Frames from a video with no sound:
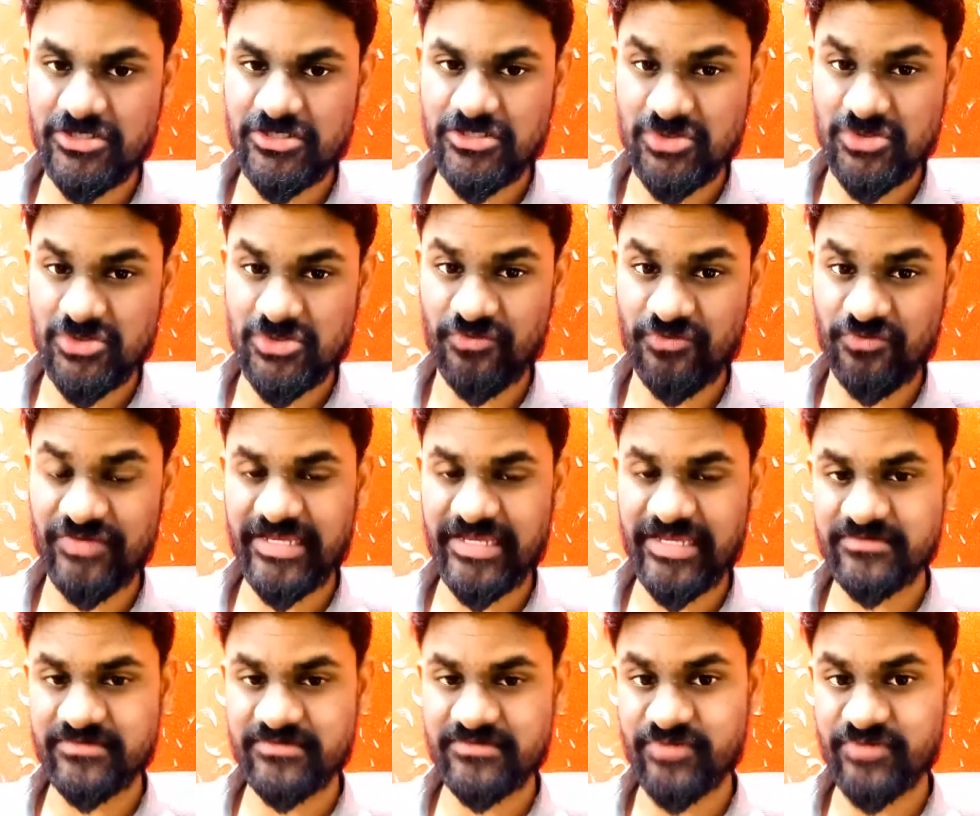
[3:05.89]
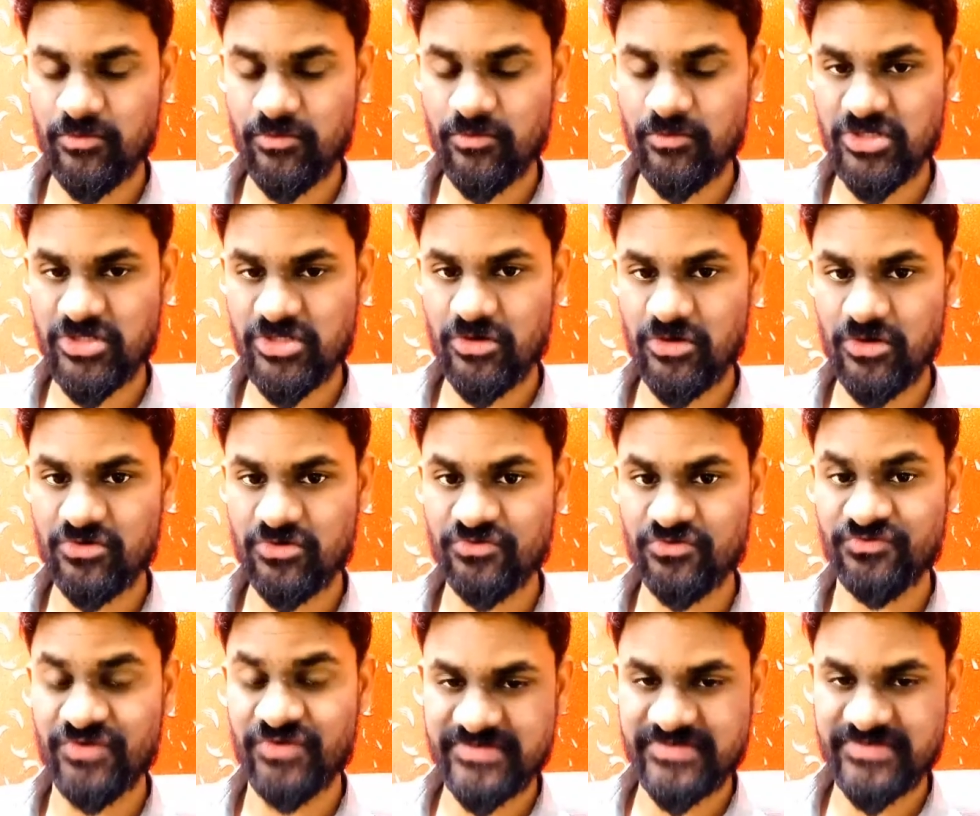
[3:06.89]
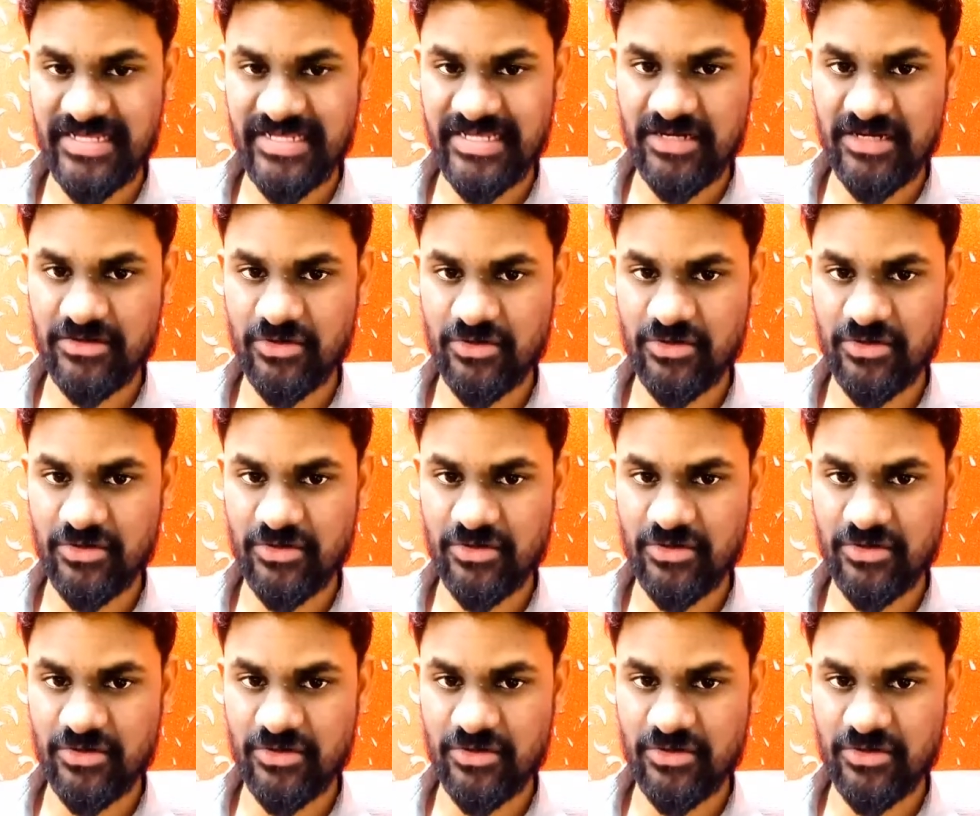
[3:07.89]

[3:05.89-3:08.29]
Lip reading: So we can promote our website,